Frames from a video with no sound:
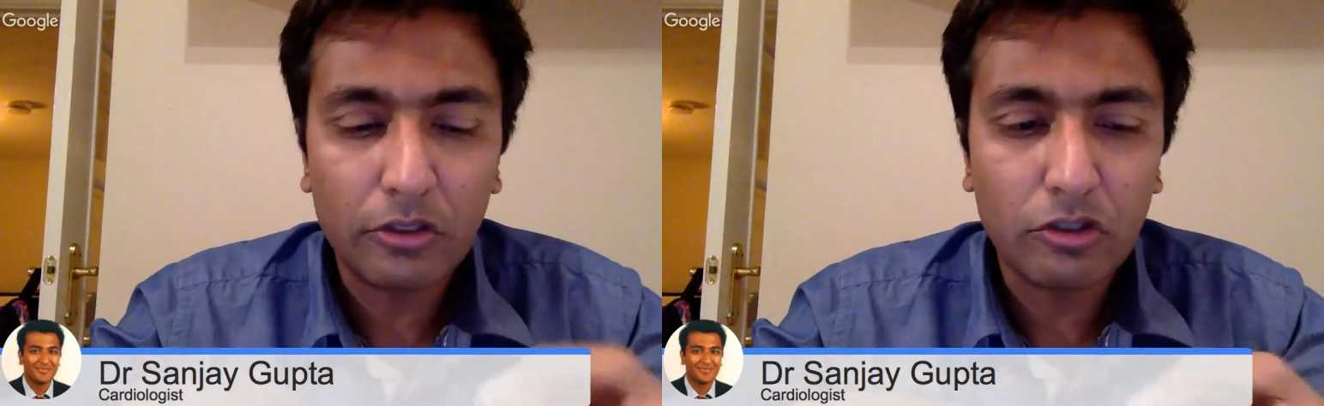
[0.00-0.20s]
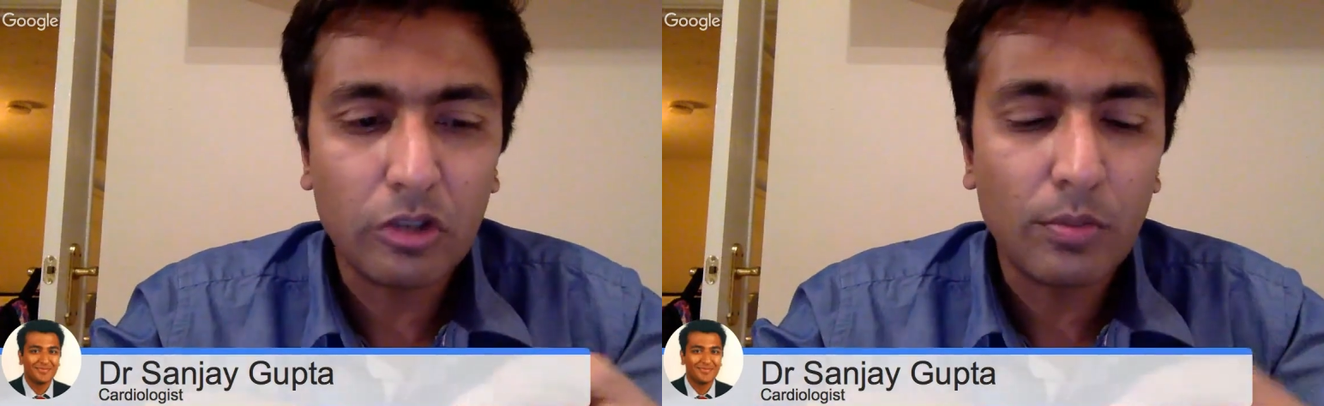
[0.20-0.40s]

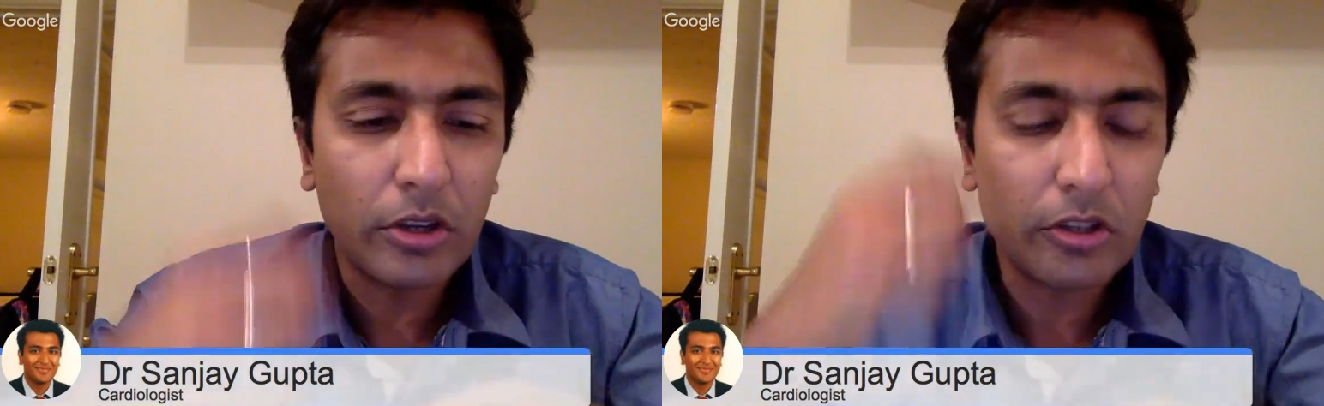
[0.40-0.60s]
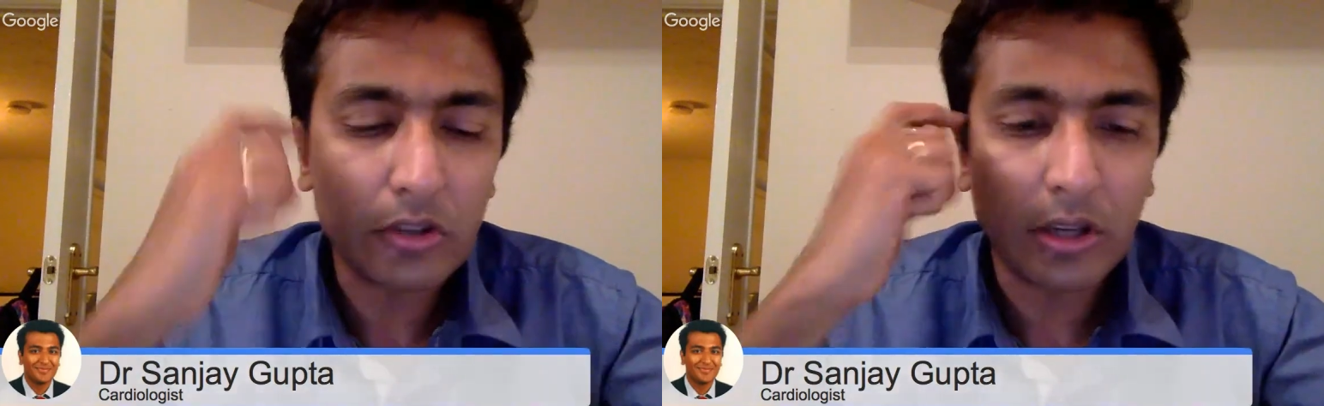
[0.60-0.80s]
Speaker 1: G
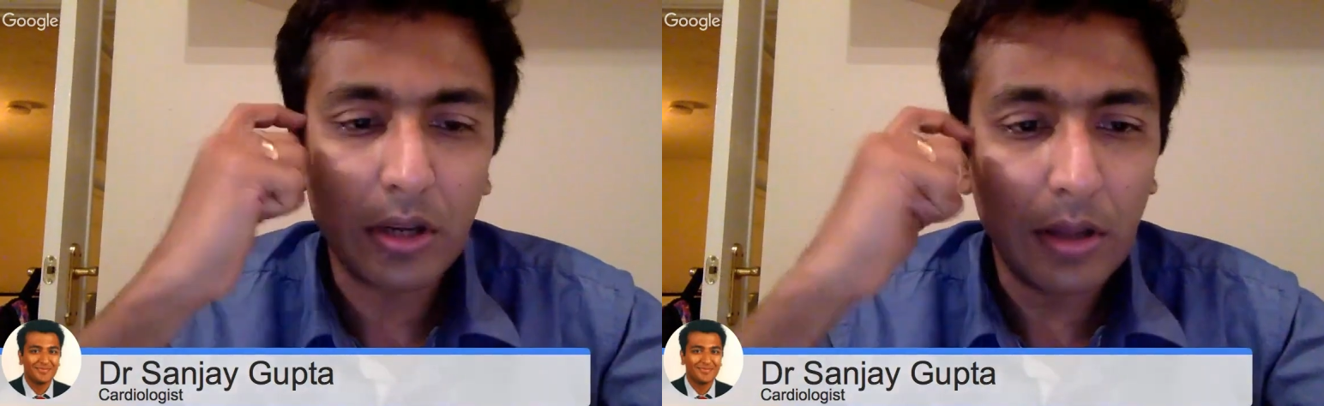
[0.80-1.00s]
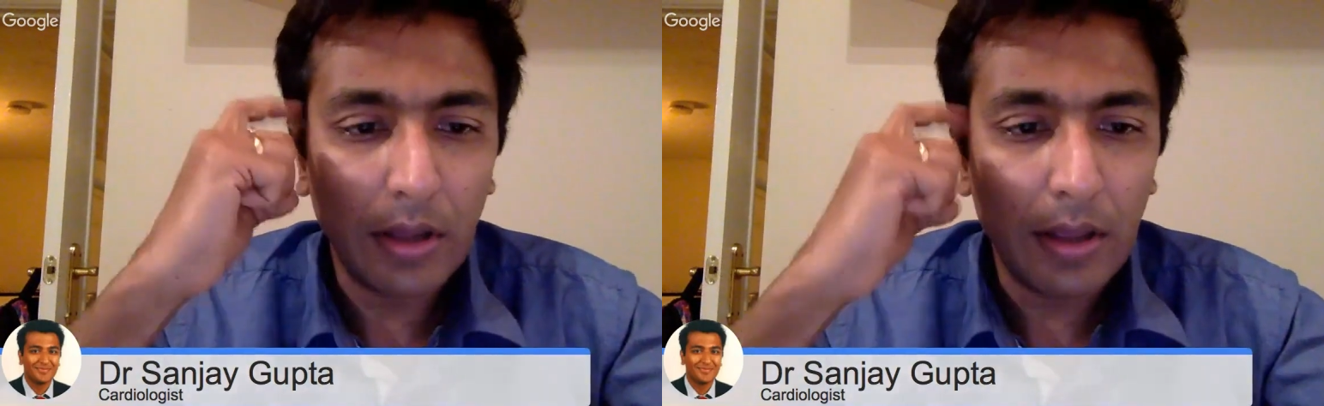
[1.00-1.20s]
monitor,
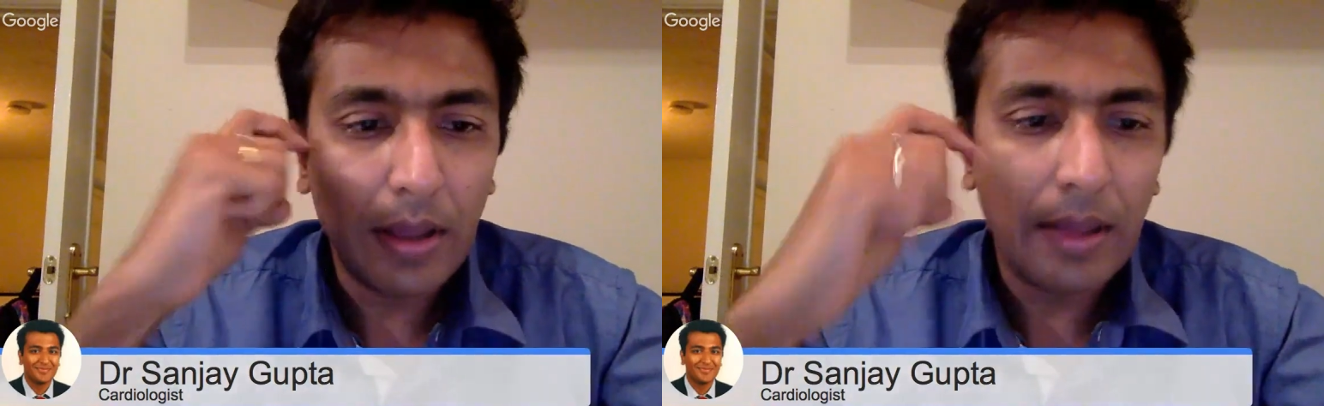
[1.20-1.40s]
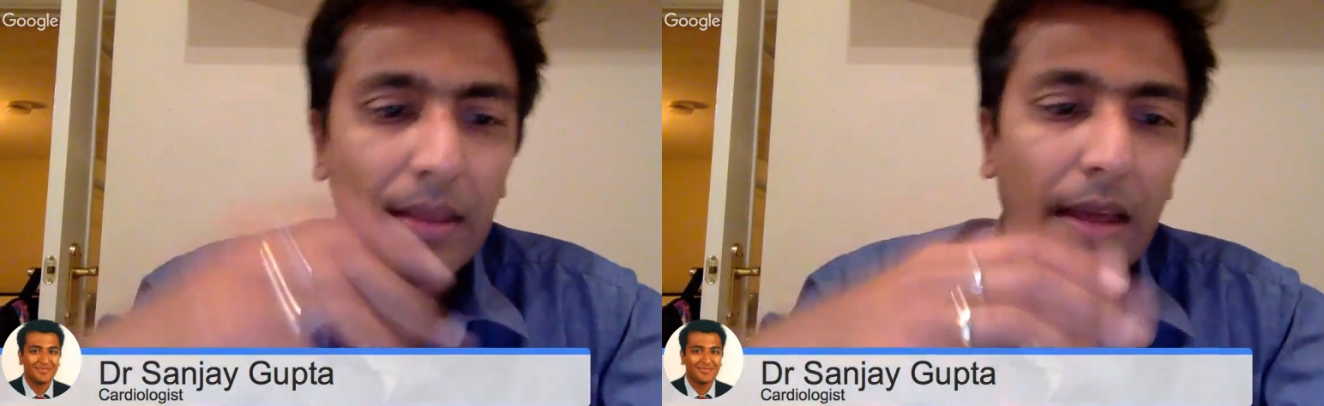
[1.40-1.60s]

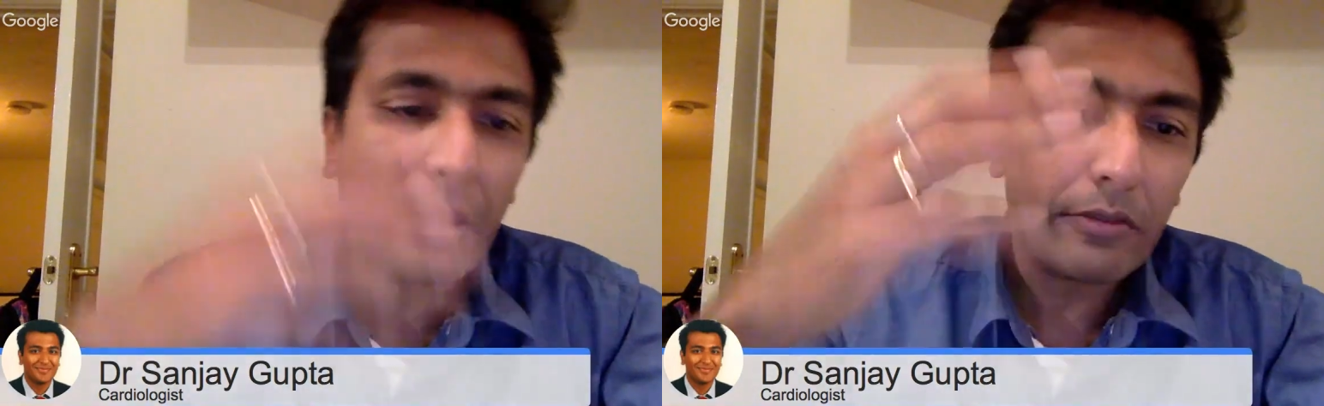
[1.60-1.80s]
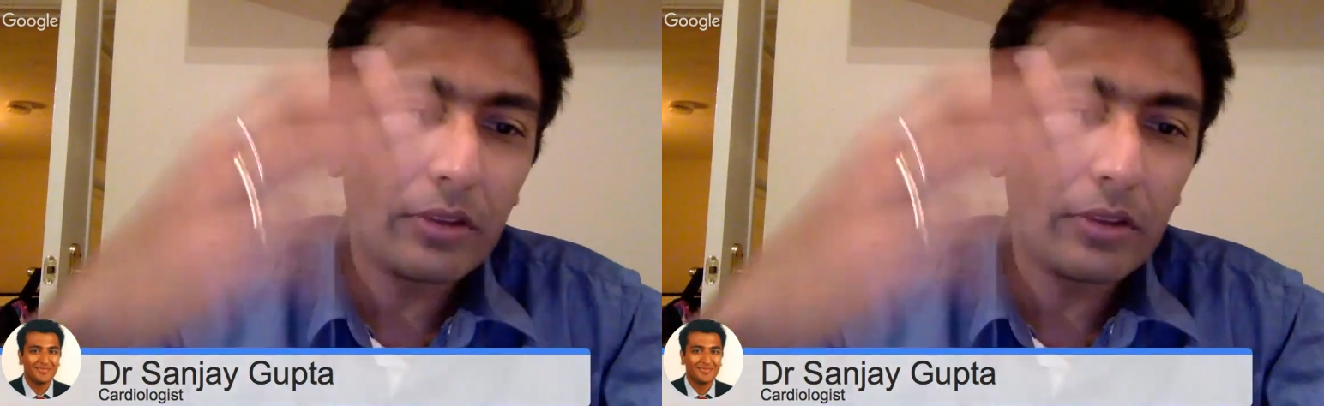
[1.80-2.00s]
and they have this thing